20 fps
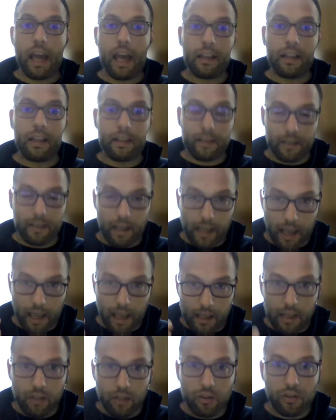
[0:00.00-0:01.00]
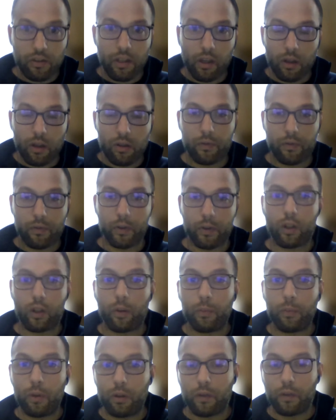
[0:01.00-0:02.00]
And it's, again, interesting also for the
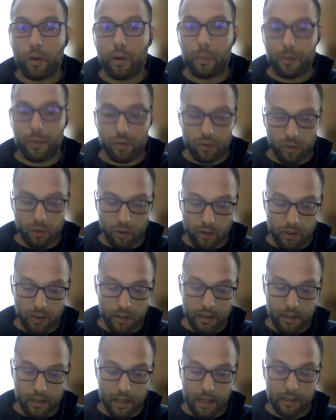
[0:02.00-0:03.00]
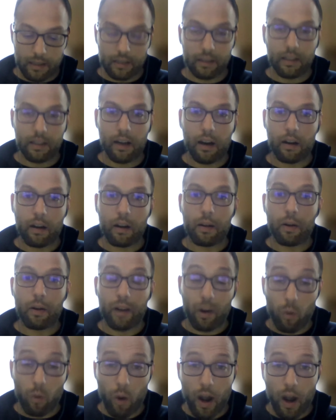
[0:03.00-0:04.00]
community of open source is that there are
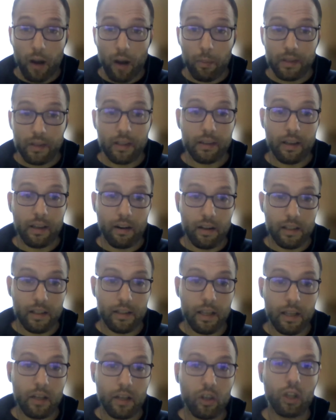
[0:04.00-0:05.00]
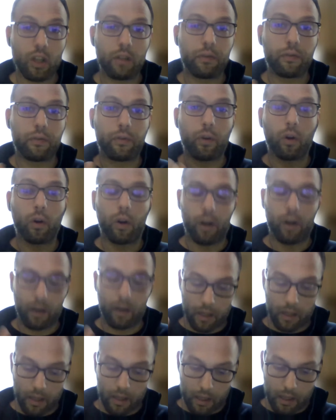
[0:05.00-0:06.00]
requirements that are essential
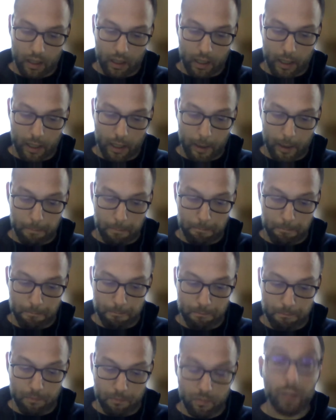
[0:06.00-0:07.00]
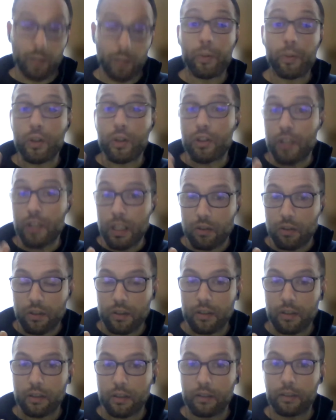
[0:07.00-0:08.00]
for the
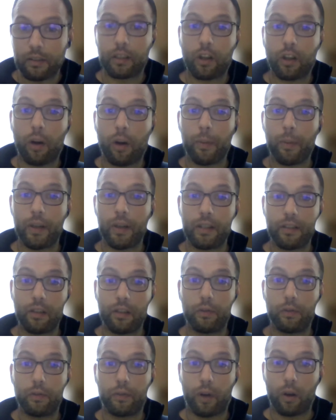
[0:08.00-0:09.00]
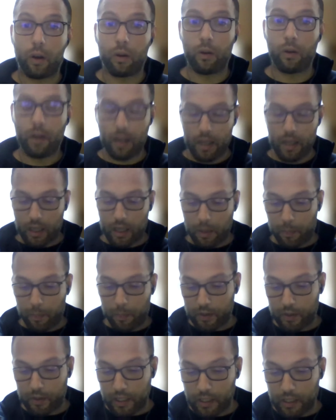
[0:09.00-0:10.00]
procedures that companies need to follow. In
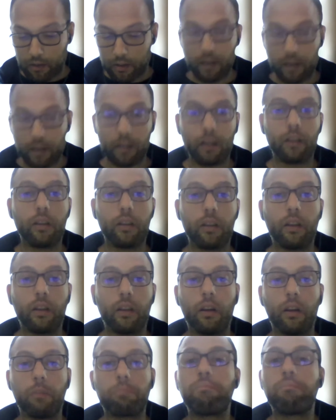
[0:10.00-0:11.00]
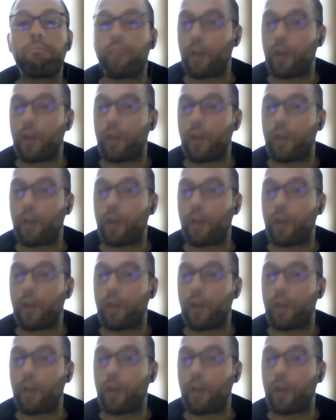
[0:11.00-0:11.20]
particular, to